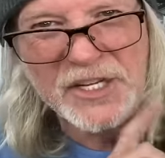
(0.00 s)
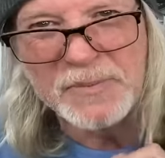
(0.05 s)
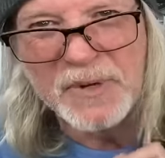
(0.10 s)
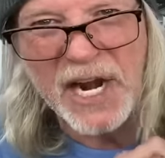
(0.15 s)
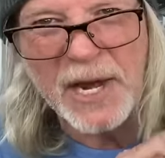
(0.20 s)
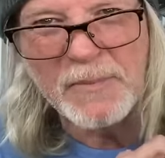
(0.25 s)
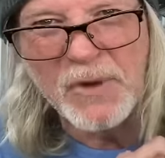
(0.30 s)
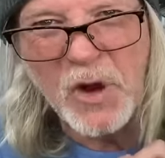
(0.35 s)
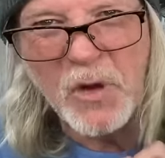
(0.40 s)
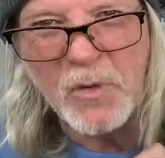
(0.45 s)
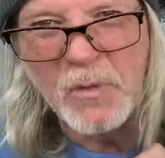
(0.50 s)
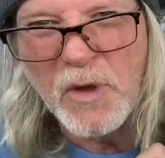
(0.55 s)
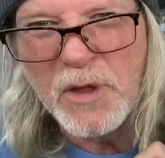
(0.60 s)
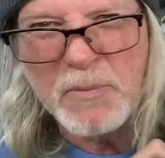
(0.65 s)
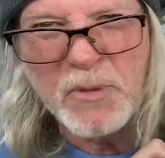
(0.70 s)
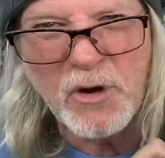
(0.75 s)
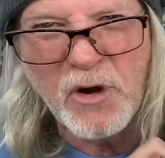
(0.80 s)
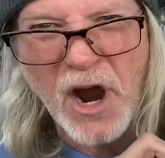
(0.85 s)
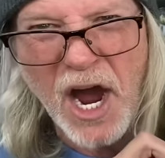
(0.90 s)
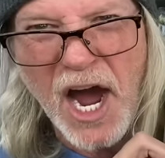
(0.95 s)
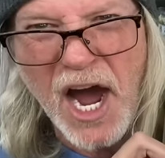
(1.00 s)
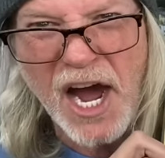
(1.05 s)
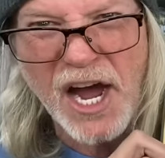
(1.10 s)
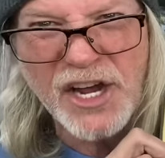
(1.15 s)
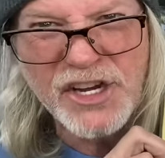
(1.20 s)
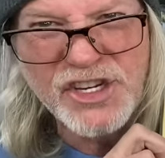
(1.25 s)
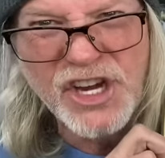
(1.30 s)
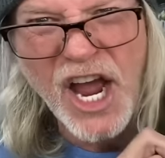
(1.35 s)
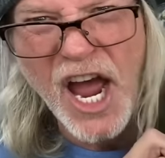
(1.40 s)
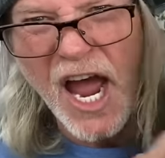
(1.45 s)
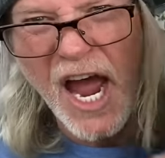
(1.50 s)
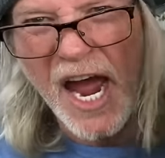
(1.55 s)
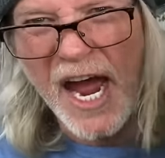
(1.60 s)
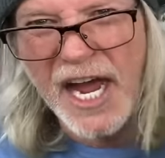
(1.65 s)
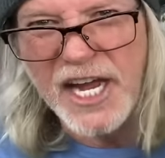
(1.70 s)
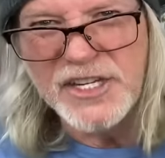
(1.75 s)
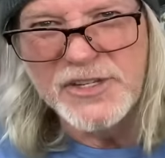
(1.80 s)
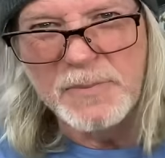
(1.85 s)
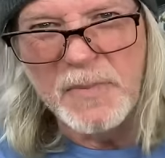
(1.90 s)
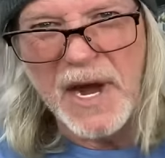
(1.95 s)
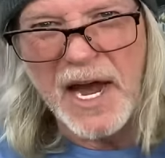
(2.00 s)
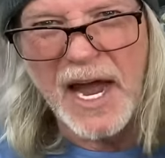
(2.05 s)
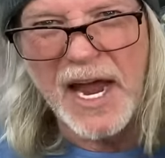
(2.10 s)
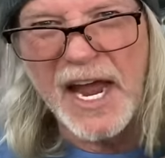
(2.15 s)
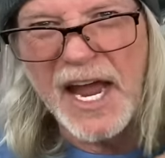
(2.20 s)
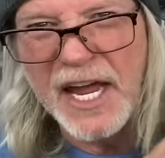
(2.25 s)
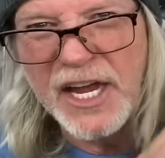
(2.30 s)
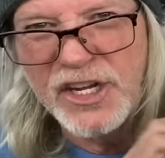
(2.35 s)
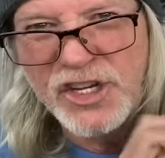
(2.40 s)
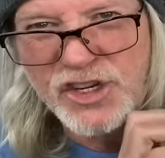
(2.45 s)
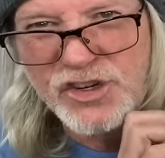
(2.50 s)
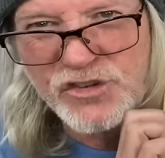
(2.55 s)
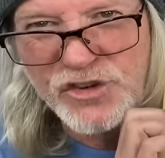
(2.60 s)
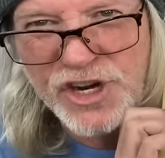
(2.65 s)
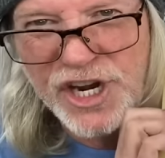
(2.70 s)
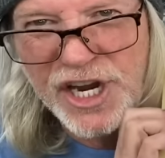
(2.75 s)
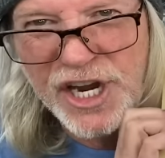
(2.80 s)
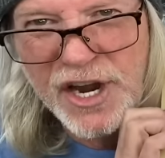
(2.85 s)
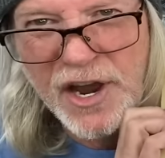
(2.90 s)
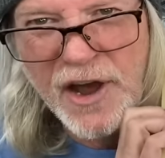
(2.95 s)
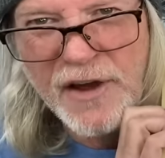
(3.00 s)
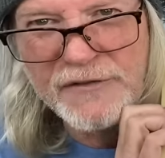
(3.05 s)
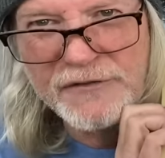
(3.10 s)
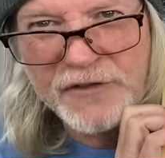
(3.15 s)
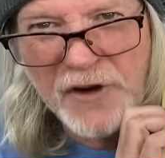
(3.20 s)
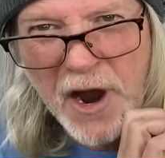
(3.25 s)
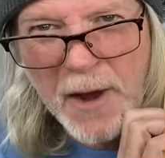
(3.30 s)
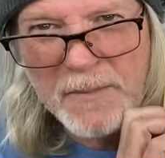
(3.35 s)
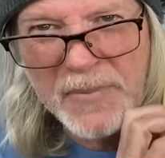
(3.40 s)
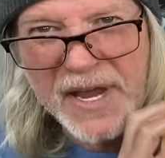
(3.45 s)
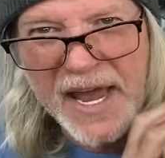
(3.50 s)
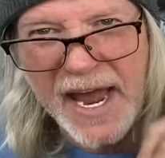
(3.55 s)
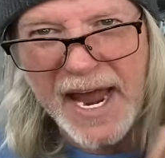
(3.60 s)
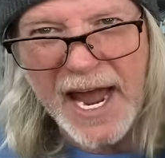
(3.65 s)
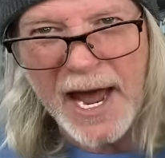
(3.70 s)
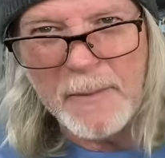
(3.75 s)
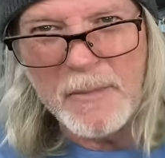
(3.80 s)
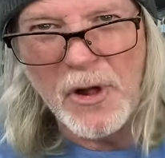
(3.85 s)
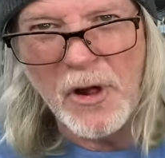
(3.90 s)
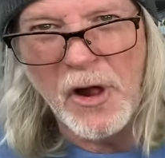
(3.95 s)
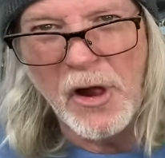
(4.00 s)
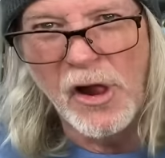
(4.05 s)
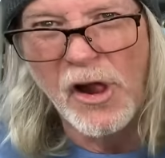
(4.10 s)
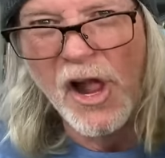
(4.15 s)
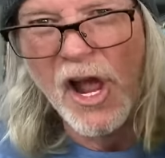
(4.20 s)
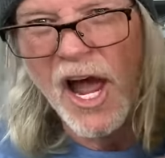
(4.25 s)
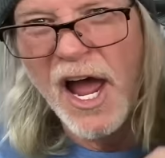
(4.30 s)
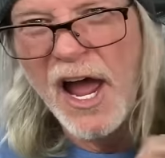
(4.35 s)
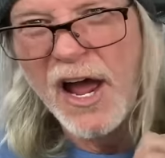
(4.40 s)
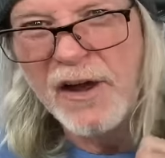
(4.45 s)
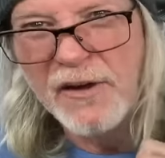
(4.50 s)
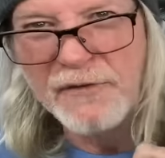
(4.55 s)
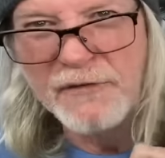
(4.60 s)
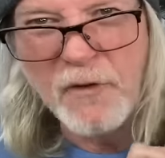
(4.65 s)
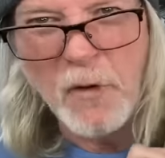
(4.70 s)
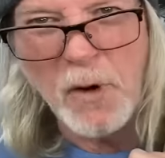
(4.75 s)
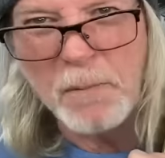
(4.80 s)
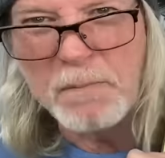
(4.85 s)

but I'm going with Mirage as my entry from Camel for